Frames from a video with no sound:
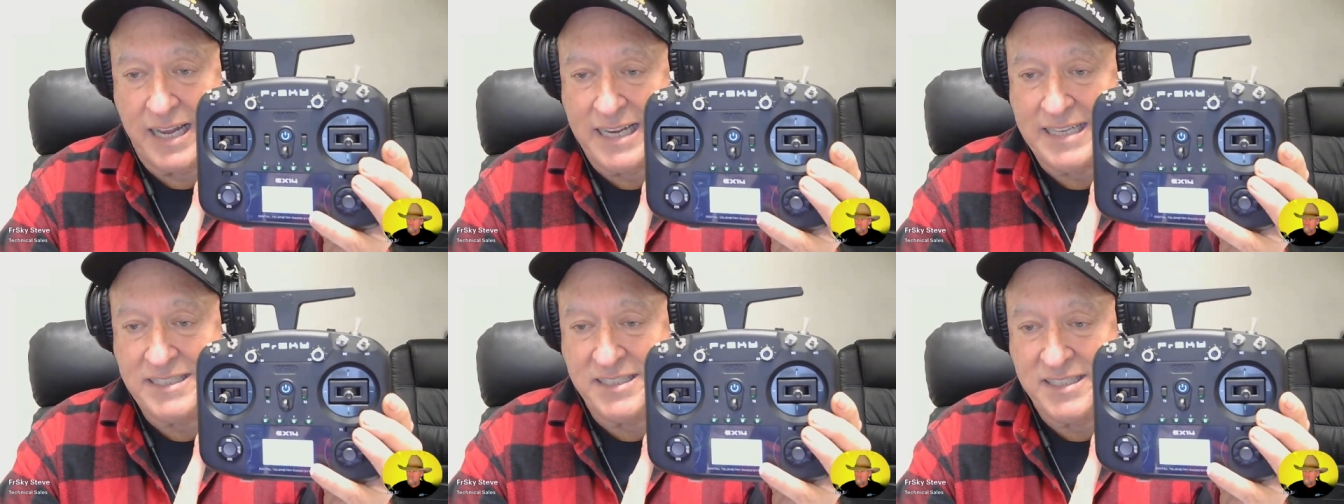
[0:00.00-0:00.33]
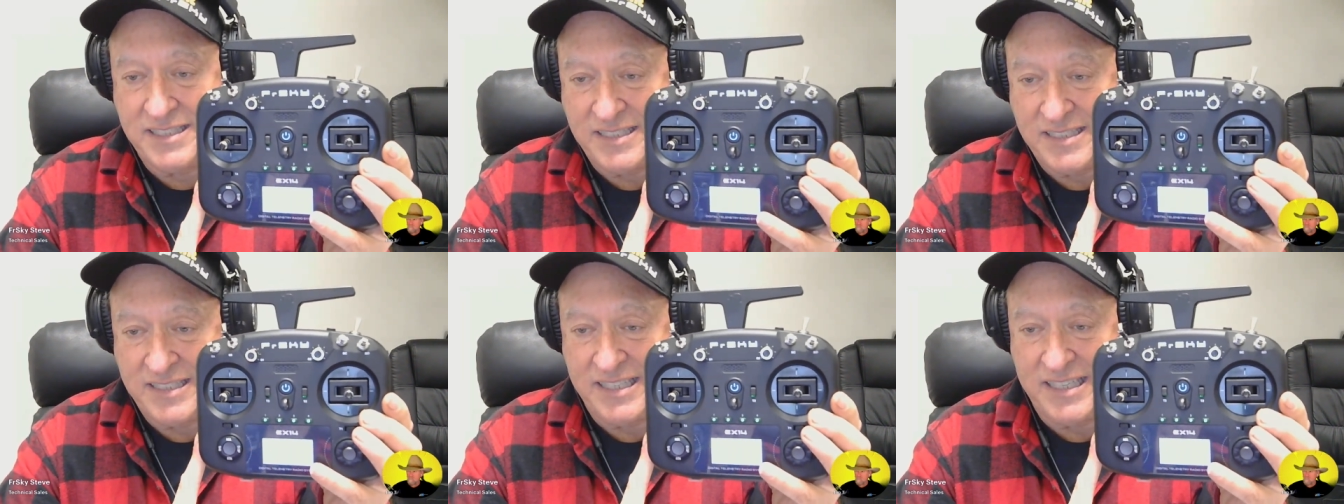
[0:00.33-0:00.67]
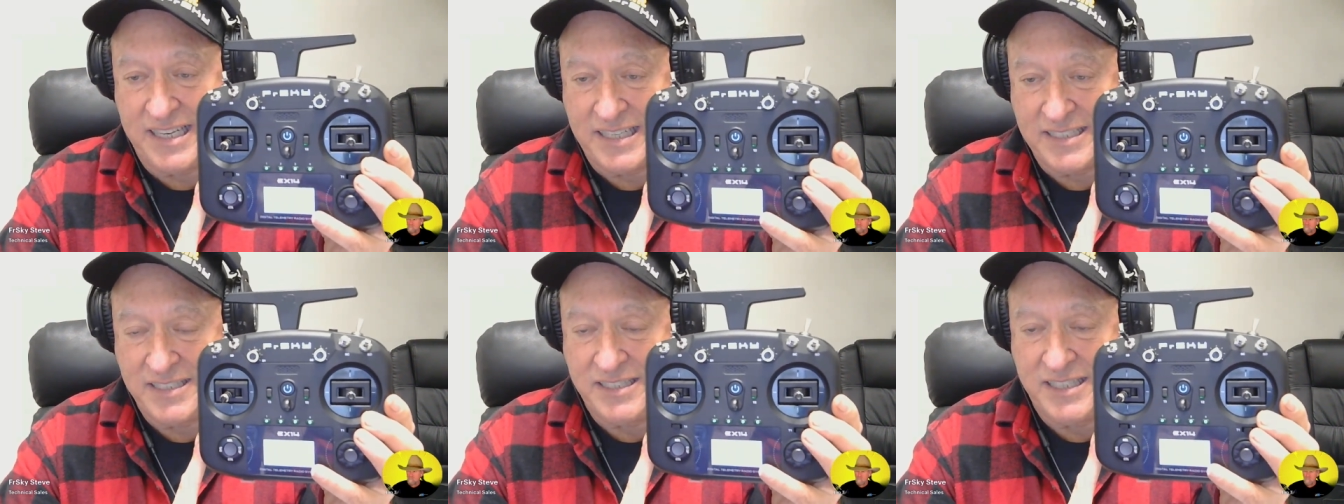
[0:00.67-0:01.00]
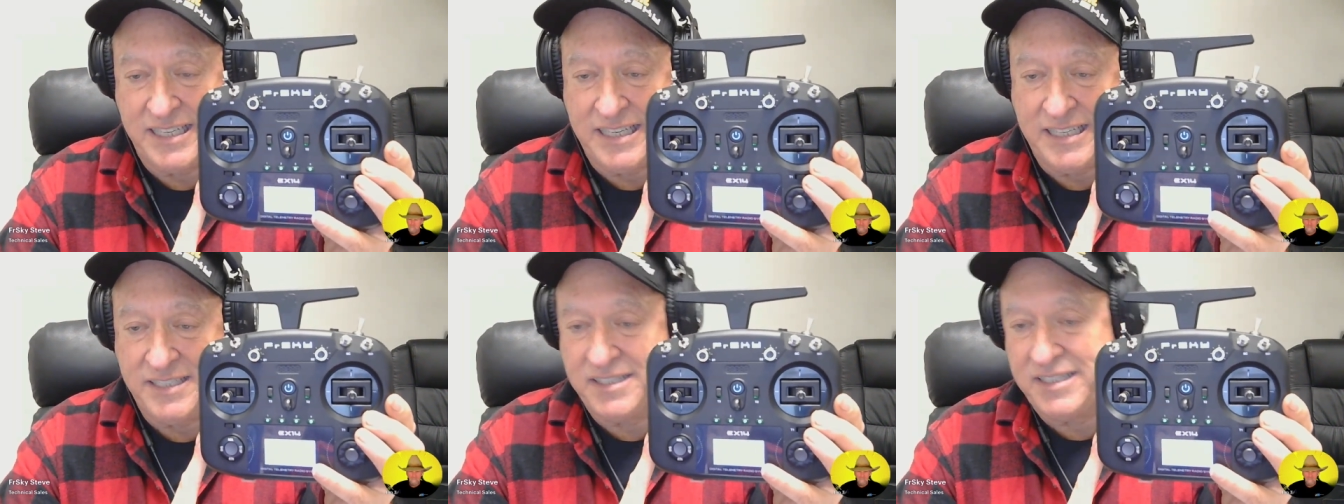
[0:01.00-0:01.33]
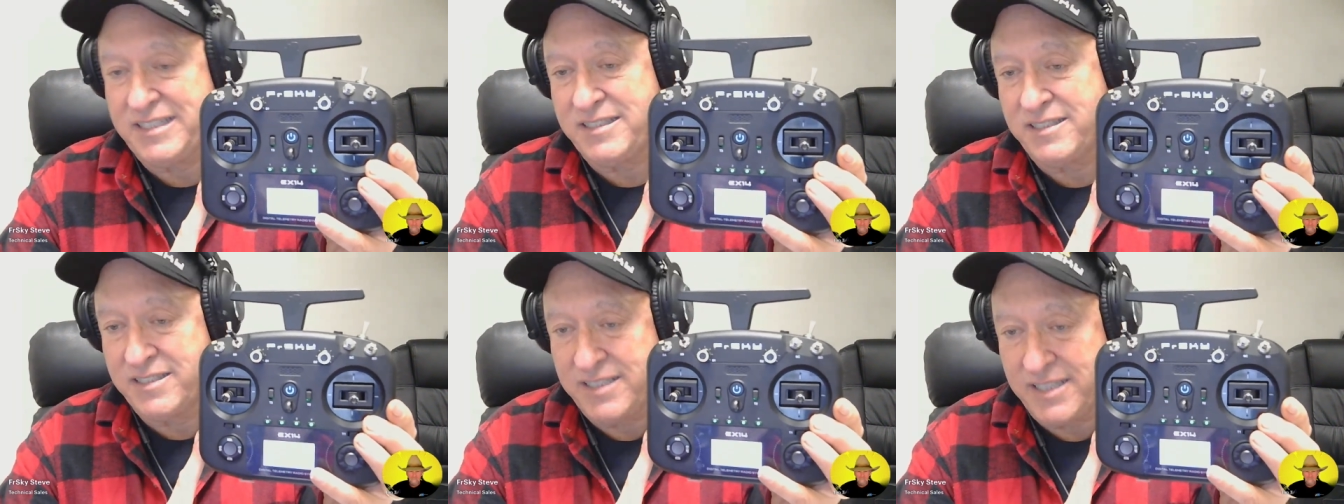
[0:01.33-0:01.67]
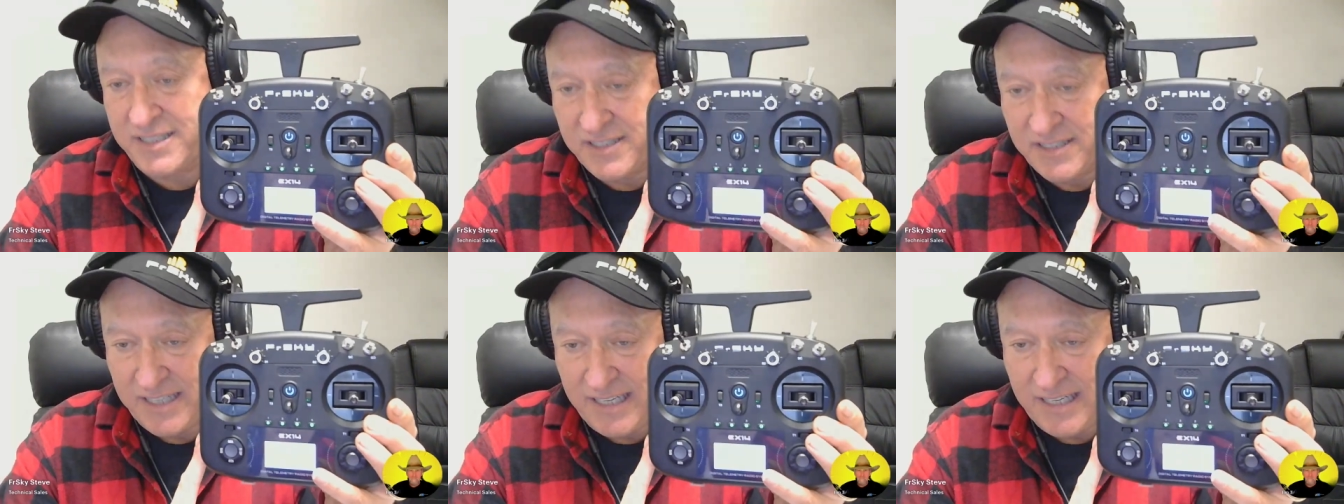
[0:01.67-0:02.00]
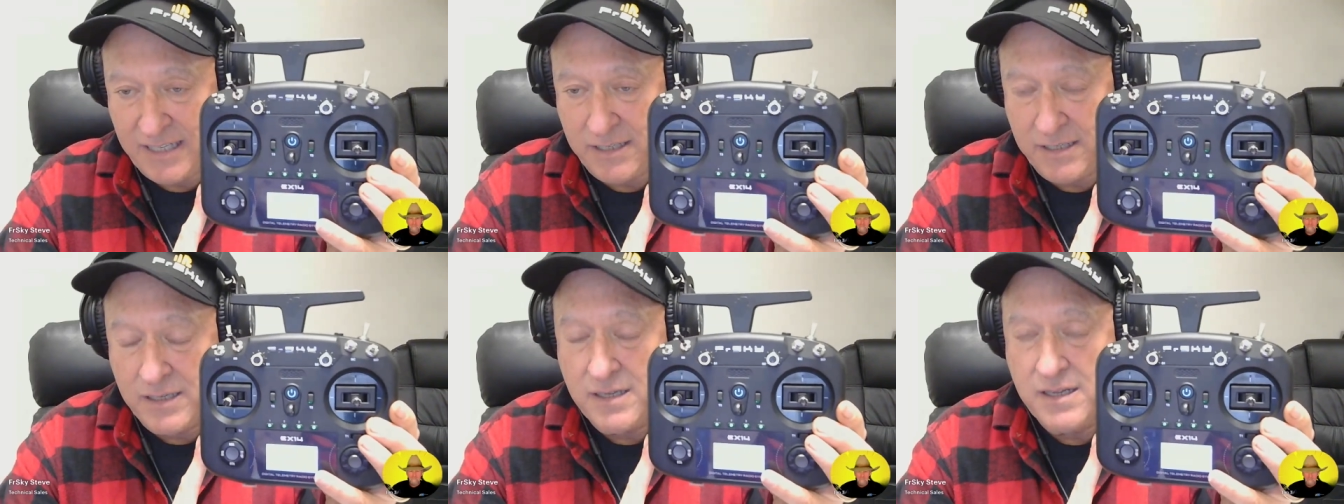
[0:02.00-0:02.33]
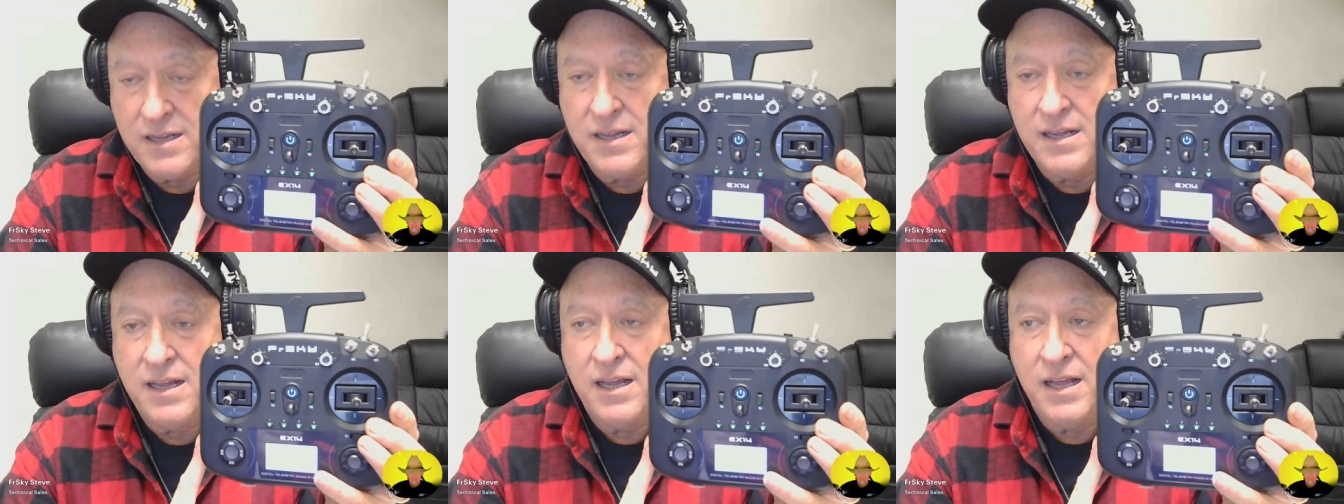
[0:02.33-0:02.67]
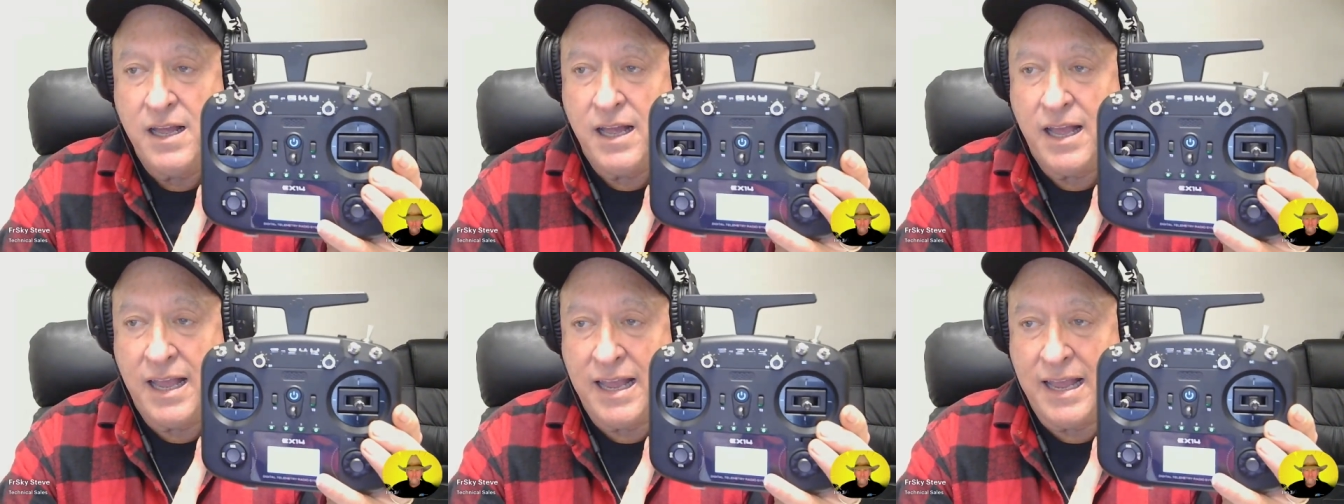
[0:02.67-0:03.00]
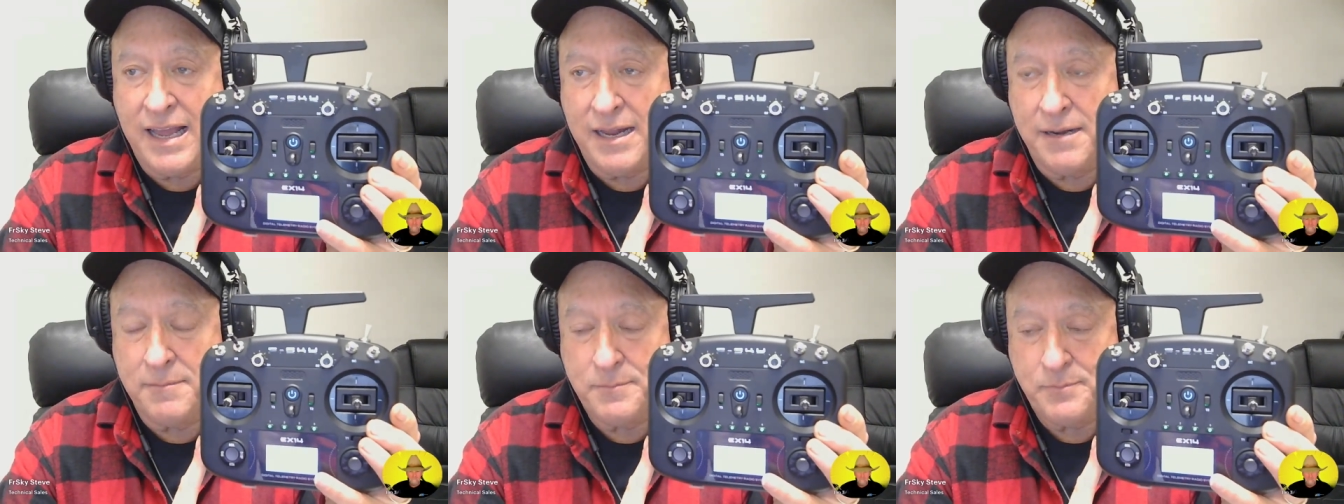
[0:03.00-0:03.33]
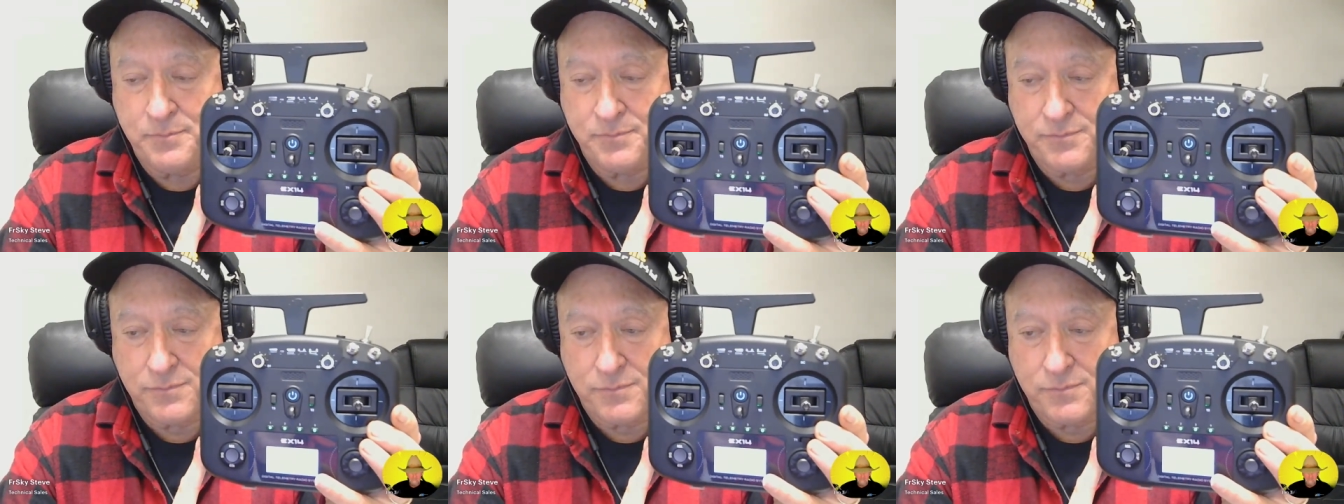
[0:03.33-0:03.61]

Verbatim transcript: ACCST D16 and